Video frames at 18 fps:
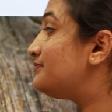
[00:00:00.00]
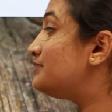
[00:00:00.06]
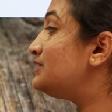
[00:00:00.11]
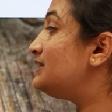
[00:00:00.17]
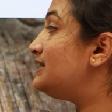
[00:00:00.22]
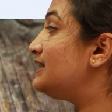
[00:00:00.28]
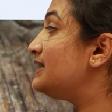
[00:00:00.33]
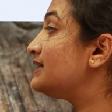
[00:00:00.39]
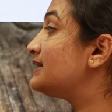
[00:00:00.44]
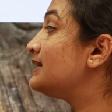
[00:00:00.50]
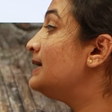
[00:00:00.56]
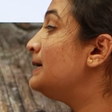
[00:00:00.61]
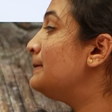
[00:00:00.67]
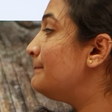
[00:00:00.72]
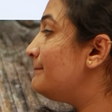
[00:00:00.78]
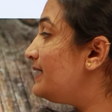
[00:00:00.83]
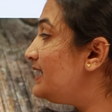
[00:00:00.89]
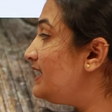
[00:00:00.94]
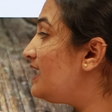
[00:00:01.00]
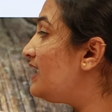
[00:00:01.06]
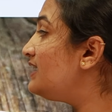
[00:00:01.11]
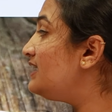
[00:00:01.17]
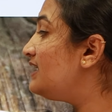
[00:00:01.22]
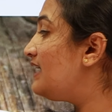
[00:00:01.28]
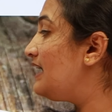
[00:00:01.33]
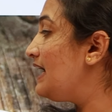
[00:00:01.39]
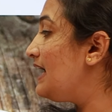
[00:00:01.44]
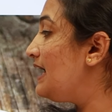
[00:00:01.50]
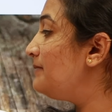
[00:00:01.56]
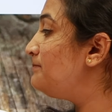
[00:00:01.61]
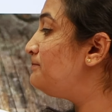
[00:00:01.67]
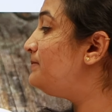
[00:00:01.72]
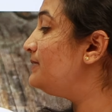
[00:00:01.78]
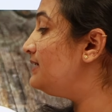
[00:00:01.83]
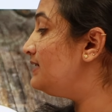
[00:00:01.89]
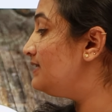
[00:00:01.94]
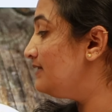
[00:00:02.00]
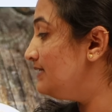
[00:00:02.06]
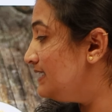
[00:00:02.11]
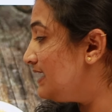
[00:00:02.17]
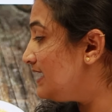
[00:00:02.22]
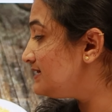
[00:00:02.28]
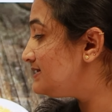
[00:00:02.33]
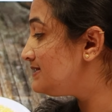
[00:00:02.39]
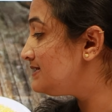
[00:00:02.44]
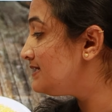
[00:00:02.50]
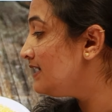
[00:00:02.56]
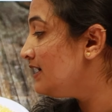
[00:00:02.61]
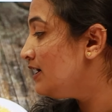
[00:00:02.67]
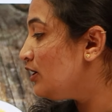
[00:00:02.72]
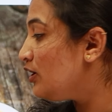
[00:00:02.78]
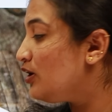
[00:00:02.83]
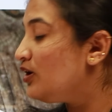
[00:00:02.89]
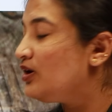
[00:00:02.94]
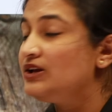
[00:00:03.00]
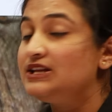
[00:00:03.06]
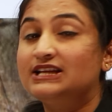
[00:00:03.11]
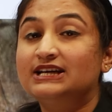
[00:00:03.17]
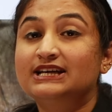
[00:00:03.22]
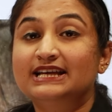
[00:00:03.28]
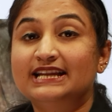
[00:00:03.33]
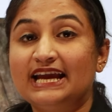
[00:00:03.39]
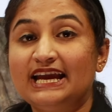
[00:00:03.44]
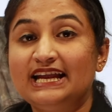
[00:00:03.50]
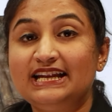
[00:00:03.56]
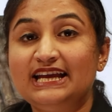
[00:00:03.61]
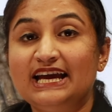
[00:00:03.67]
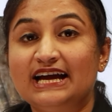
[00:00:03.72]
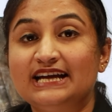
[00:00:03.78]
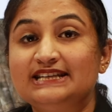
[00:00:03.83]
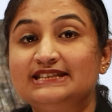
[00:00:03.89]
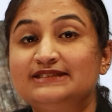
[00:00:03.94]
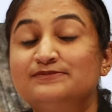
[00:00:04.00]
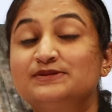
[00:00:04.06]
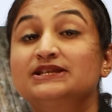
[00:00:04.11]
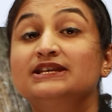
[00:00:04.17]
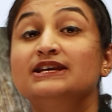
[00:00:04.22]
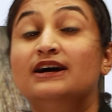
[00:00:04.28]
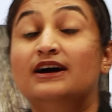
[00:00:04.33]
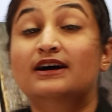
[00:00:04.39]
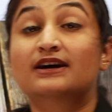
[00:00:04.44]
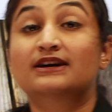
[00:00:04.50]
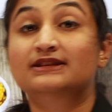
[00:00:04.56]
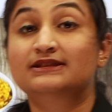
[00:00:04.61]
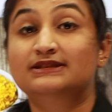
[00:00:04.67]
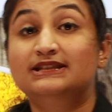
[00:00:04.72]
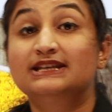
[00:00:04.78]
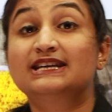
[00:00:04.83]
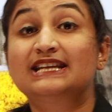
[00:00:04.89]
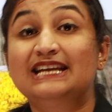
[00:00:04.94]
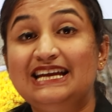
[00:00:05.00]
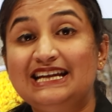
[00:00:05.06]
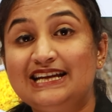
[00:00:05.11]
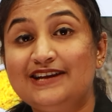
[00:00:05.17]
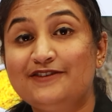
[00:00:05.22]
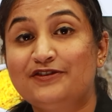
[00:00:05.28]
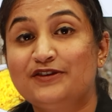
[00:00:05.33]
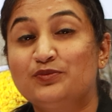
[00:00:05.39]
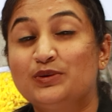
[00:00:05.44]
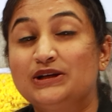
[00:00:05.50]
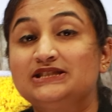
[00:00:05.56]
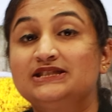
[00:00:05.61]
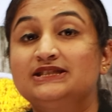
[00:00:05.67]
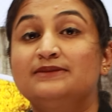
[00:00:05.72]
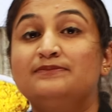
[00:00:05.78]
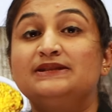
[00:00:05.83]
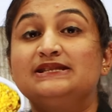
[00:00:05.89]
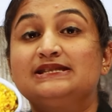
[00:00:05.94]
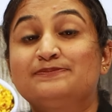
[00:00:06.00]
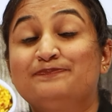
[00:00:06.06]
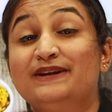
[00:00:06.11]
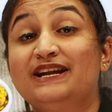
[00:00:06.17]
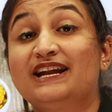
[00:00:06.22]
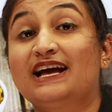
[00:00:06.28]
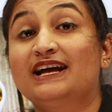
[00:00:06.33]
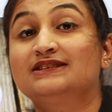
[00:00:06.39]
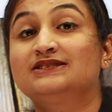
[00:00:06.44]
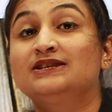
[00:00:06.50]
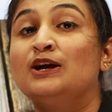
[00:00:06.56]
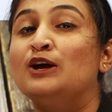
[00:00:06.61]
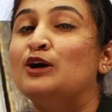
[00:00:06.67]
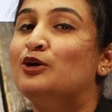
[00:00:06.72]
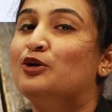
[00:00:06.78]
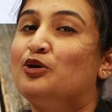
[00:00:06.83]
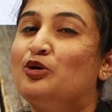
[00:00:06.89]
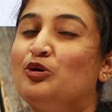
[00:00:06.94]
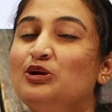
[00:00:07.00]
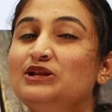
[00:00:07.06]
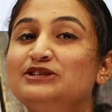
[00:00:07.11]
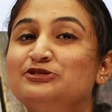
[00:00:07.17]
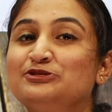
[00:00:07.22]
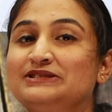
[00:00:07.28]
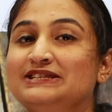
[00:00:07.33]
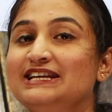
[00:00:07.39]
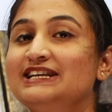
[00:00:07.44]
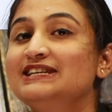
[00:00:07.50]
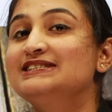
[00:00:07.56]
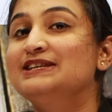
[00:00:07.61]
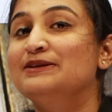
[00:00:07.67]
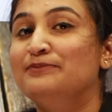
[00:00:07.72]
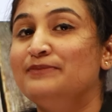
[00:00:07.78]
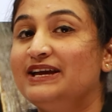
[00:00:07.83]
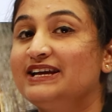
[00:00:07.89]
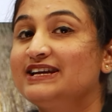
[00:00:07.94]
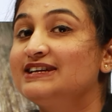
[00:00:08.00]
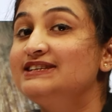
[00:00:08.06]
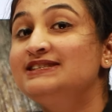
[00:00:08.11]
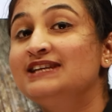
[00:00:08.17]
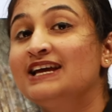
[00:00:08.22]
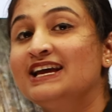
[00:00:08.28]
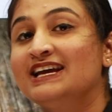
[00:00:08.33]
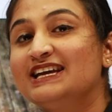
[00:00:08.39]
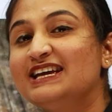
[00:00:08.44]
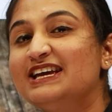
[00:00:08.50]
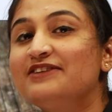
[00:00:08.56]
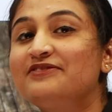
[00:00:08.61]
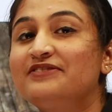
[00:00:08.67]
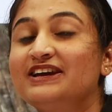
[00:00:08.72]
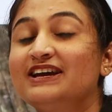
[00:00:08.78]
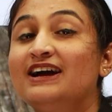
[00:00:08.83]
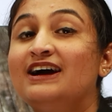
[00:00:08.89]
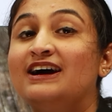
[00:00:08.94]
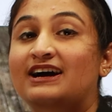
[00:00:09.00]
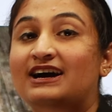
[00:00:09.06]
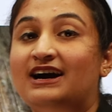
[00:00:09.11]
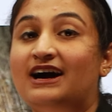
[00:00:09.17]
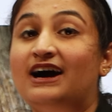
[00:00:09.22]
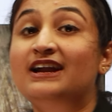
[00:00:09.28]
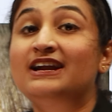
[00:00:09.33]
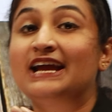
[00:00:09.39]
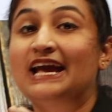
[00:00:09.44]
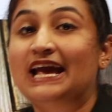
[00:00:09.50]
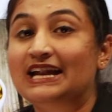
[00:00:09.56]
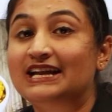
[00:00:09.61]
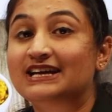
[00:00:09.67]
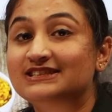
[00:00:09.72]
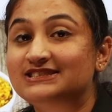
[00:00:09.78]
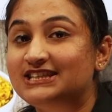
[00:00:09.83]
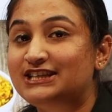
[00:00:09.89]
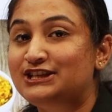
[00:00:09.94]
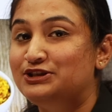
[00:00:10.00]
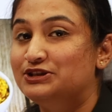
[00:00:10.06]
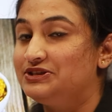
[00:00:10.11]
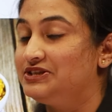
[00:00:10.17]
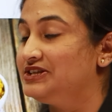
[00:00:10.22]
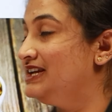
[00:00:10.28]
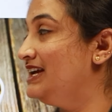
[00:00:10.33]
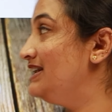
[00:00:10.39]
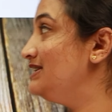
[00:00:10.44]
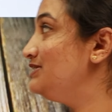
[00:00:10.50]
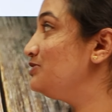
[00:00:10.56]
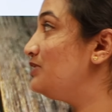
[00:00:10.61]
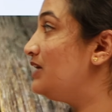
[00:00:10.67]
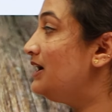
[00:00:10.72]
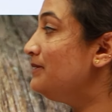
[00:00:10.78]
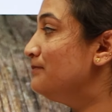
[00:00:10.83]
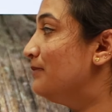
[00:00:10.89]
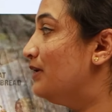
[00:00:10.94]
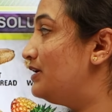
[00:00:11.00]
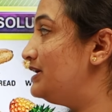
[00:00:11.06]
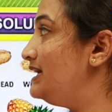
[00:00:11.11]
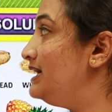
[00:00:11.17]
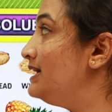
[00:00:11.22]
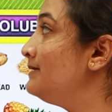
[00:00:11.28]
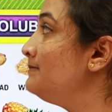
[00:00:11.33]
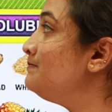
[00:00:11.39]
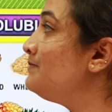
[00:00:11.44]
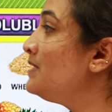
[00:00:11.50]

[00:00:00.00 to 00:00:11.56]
food like banana, apple, nuts, all the grainy items, the green leafy vegetables, spinach, all those things make us giving our energy nutrient to our body.